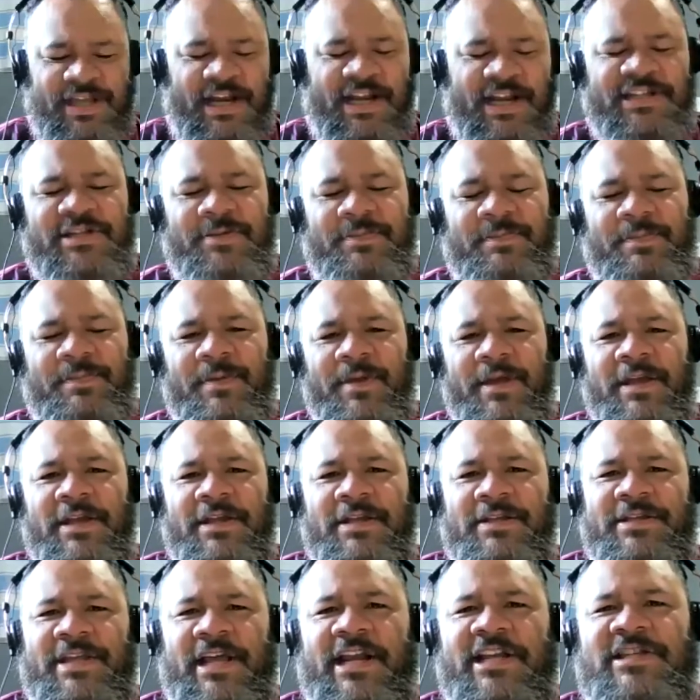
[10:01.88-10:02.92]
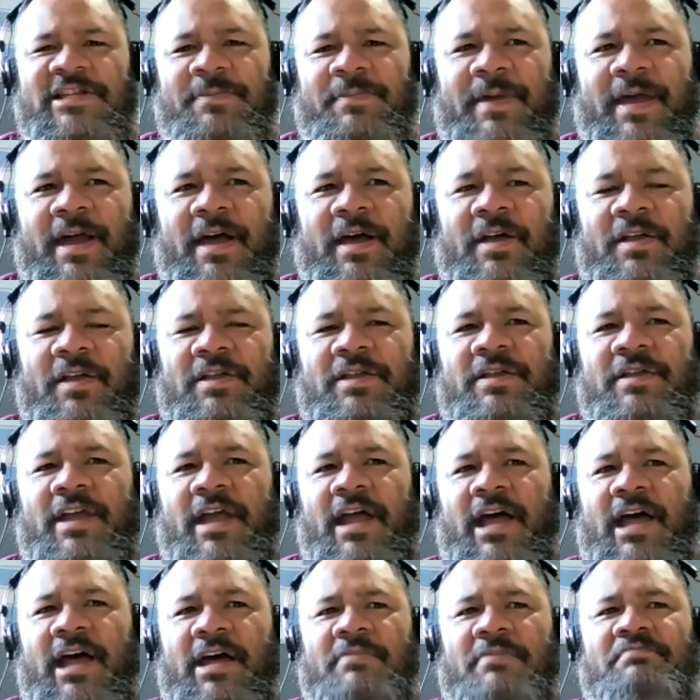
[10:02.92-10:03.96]
tell us about
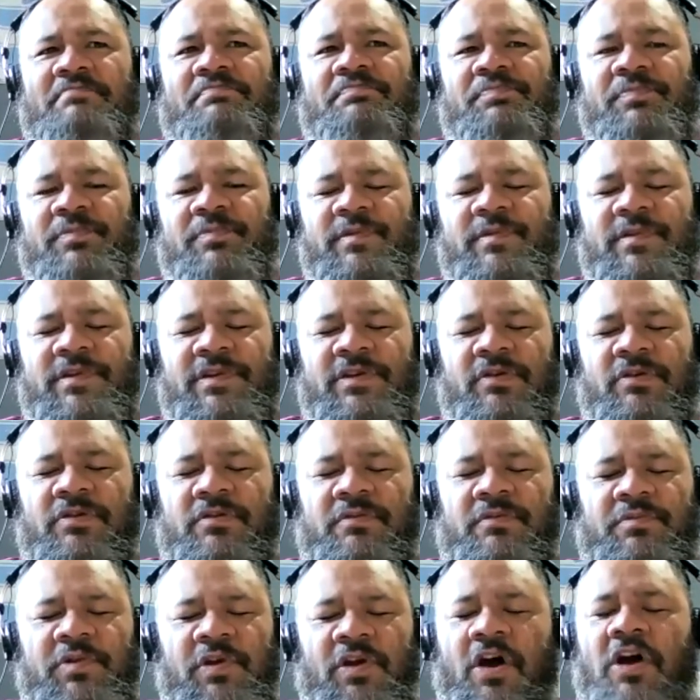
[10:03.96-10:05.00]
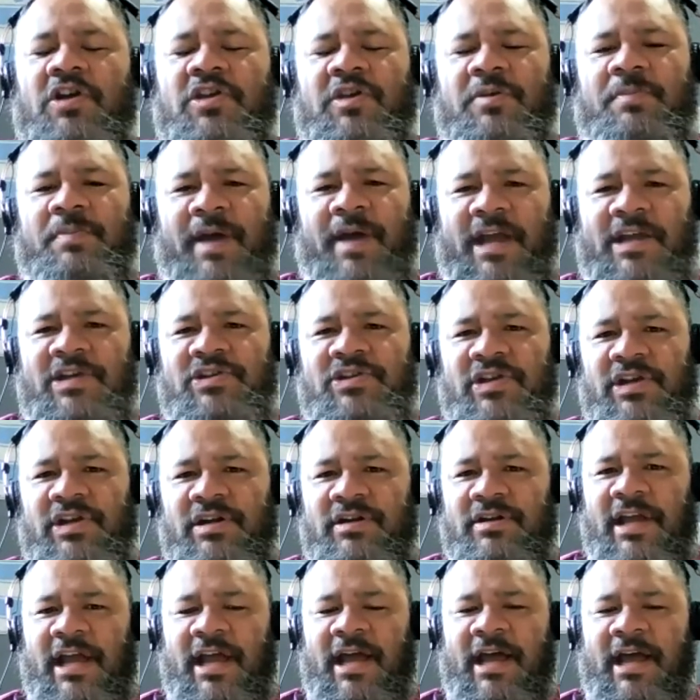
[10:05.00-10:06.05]
your
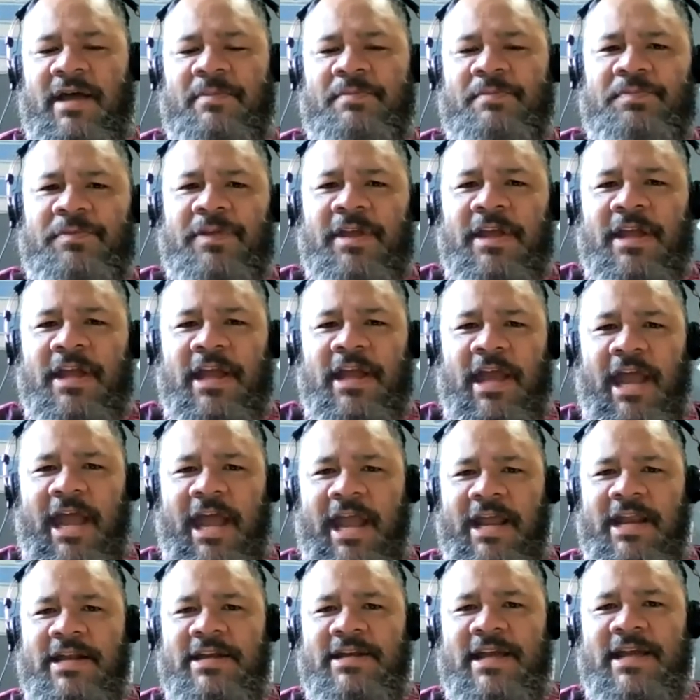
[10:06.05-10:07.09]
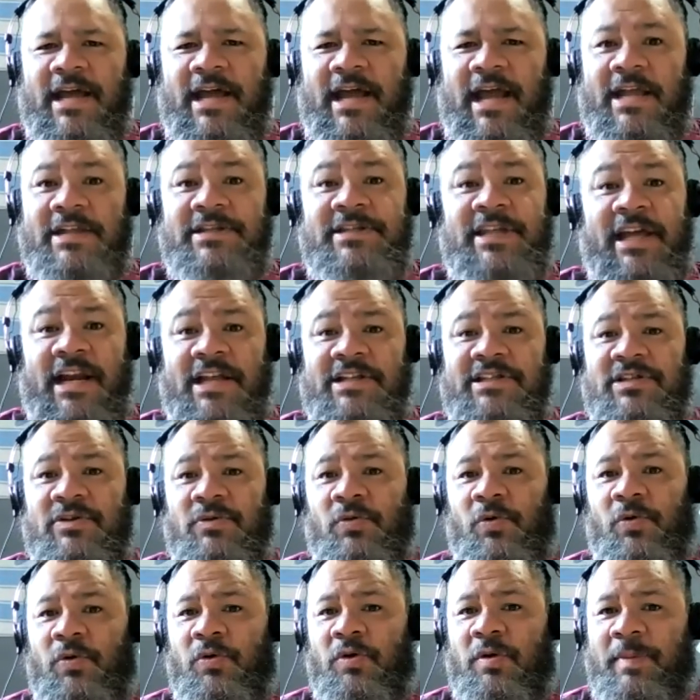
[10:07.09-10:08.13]
occupation, and tell us
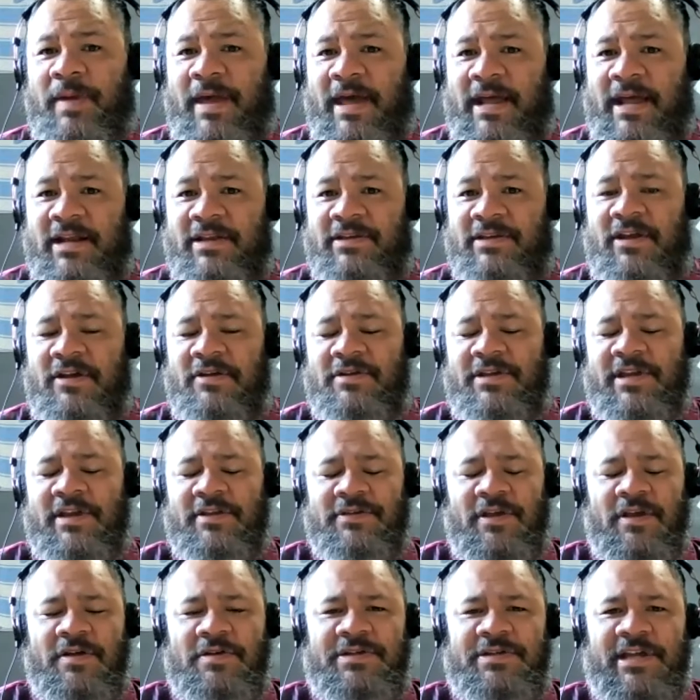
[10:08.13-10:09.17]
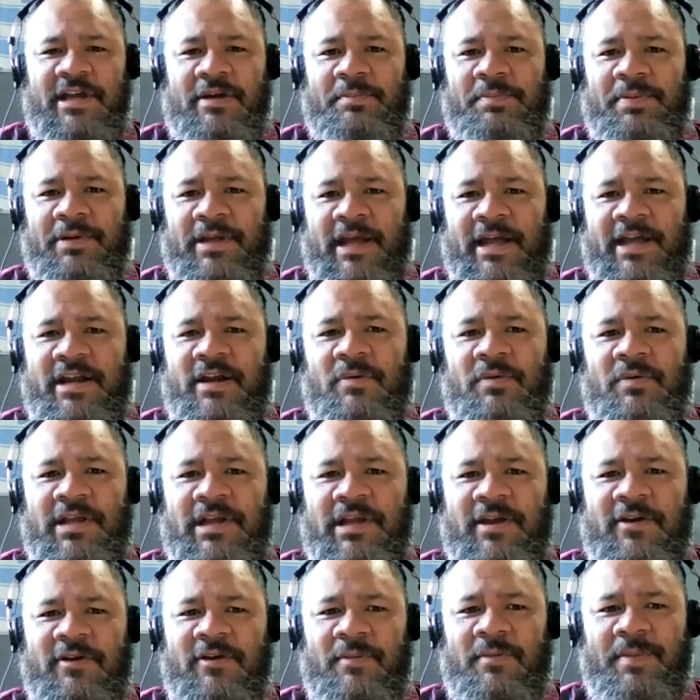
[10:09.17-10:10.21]
all about it. Don't downplay it. I want to
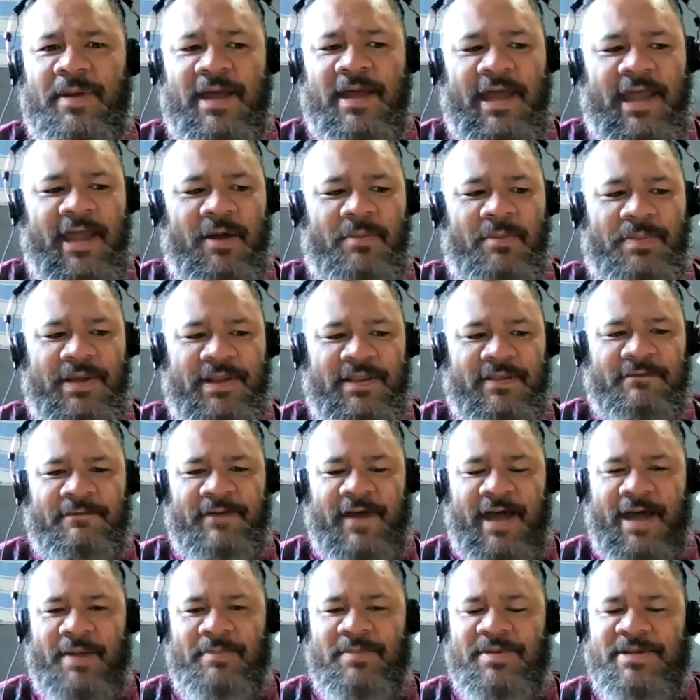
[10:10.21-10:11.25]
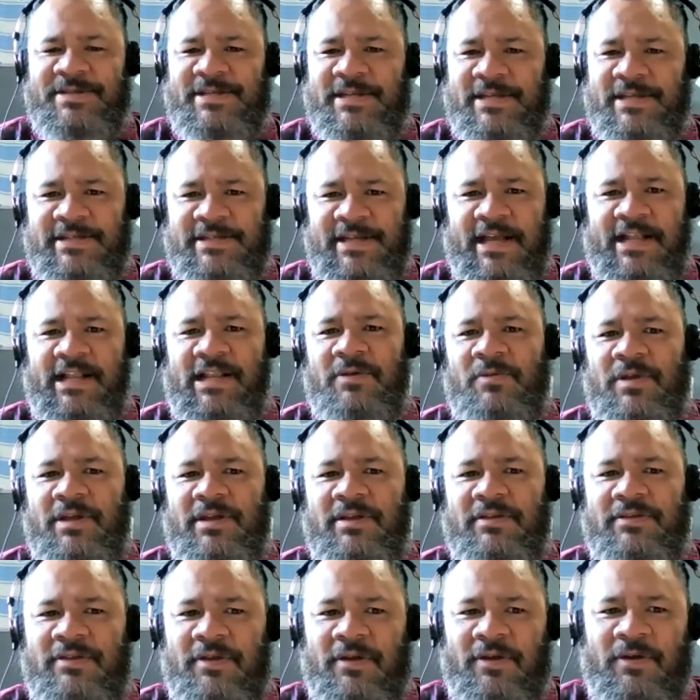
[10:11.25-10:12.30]
hear about how big the farm is, exactly what
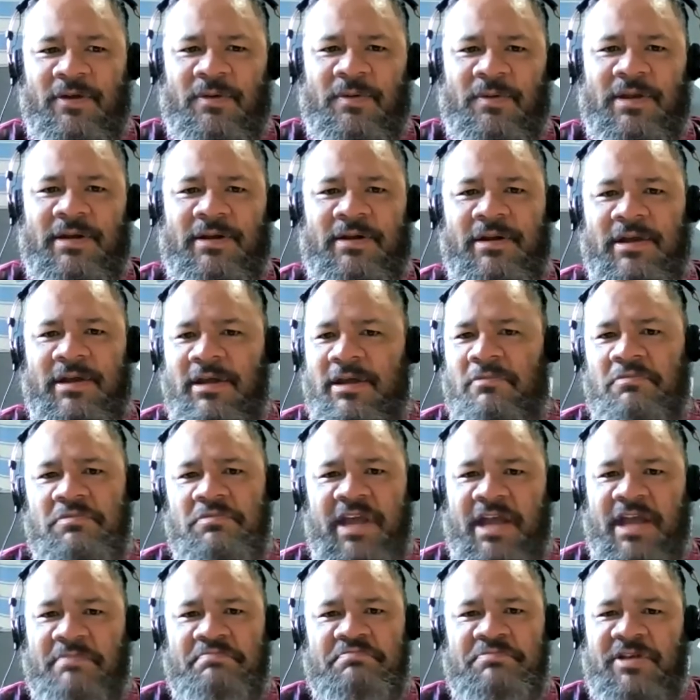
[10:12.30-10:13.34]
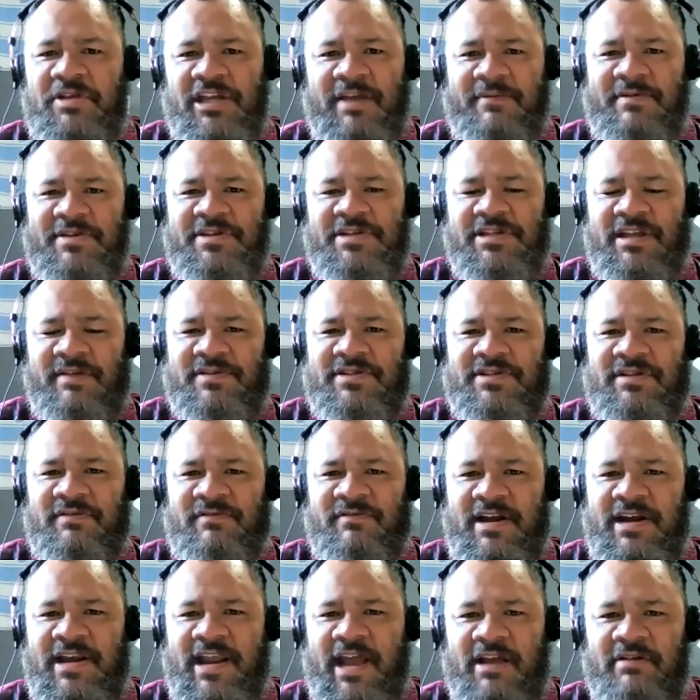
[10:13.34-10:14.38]
you do, and yeah. So give us the
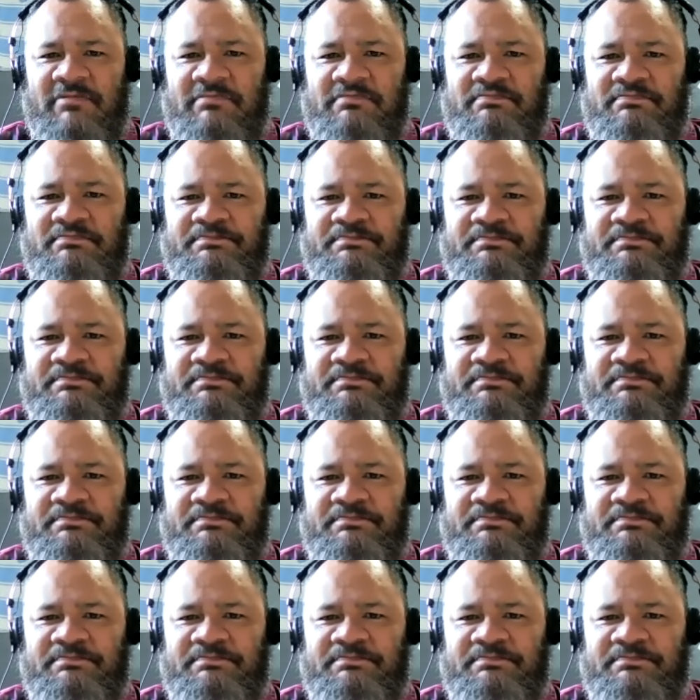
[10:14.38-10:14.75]
rundown.